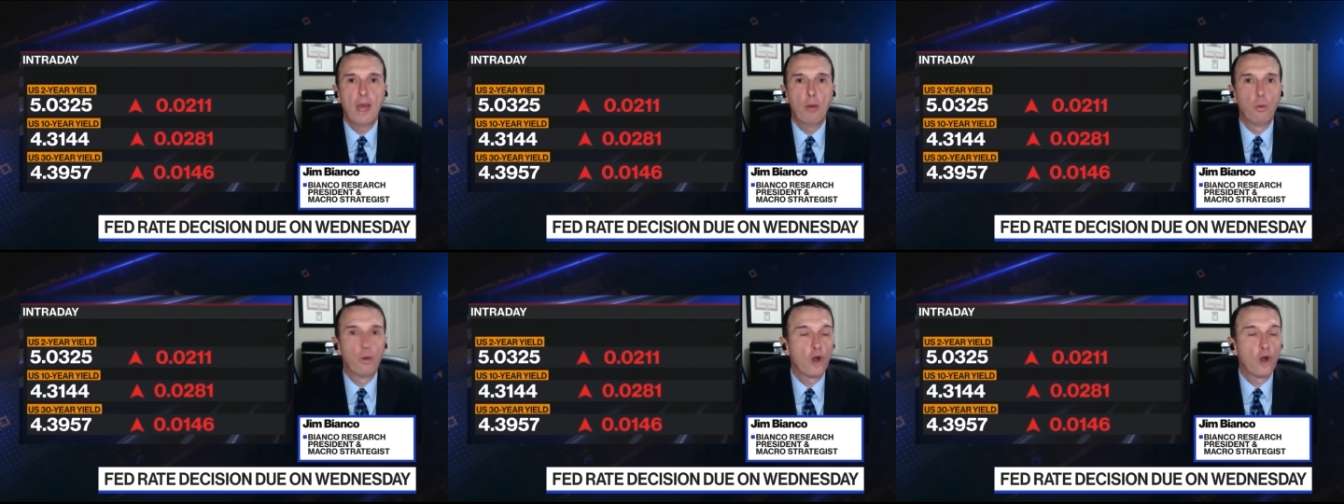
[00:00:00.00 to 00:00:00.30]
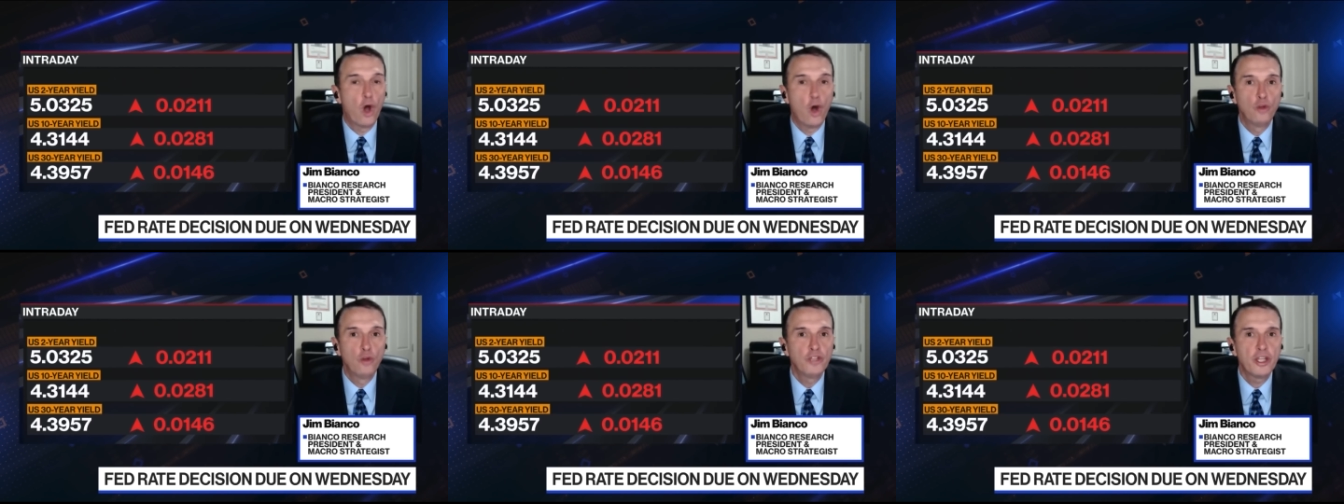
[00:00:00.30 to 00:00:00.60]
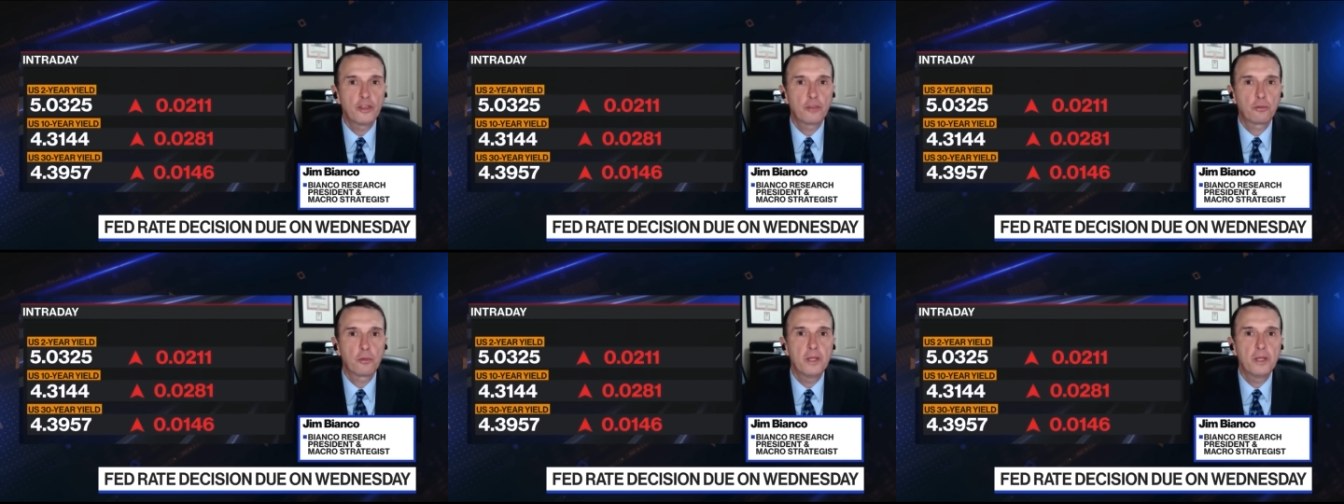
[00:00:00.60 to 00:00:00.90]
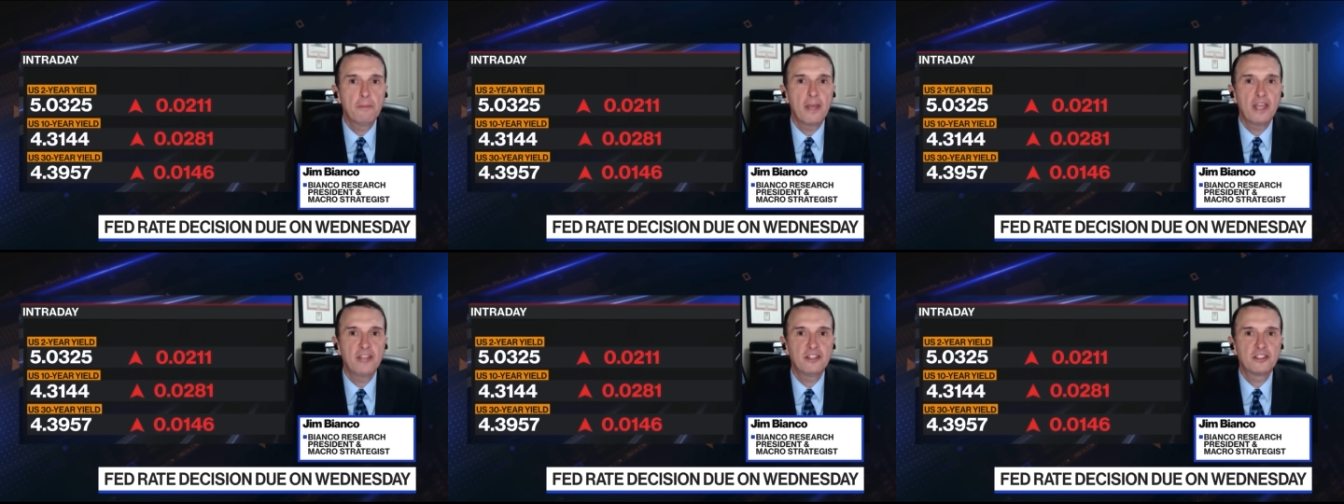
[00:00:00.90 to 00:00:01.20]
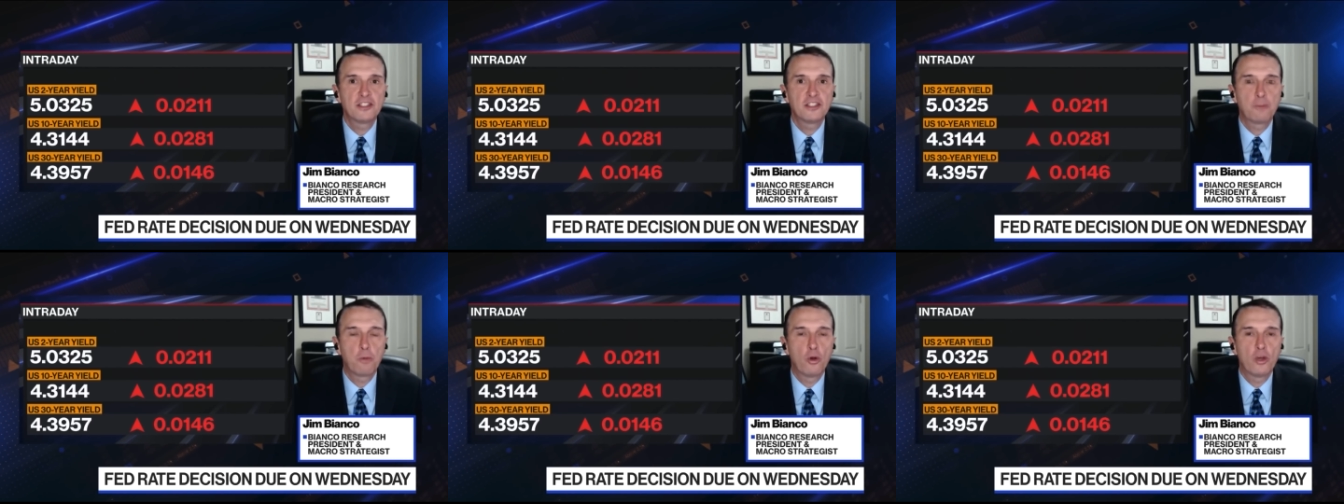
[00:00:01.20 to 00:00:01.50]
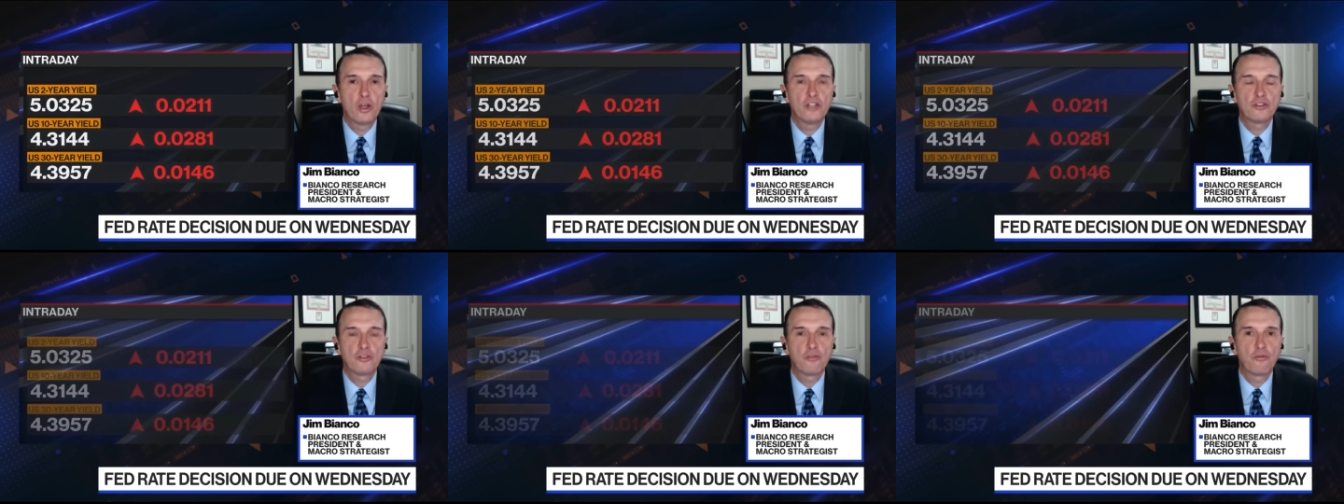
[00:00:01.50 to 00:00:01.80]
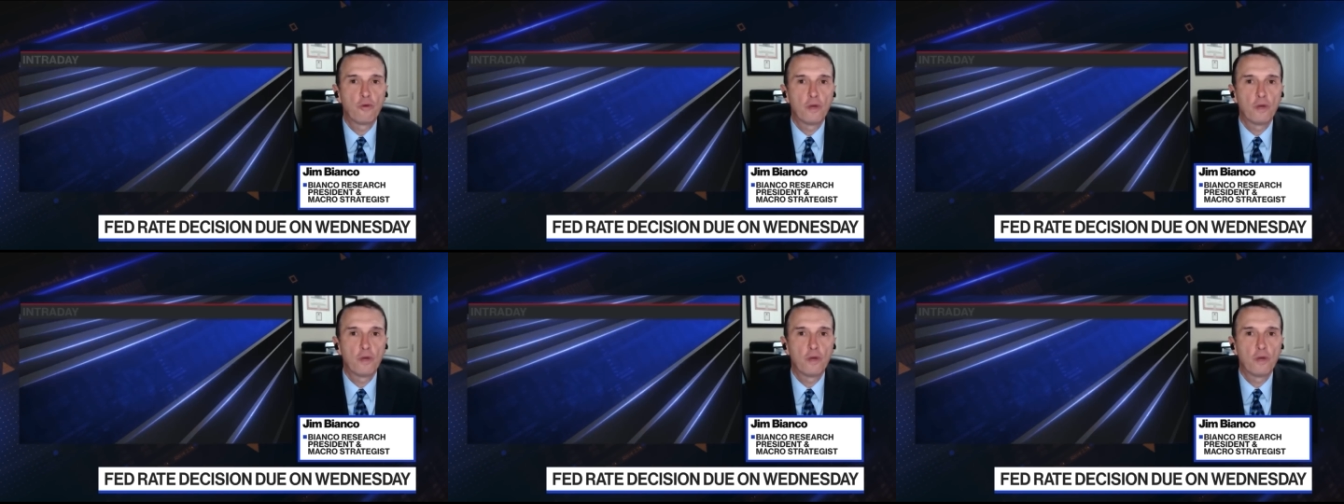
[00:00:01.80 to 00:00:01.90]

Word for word: We're only three basis points or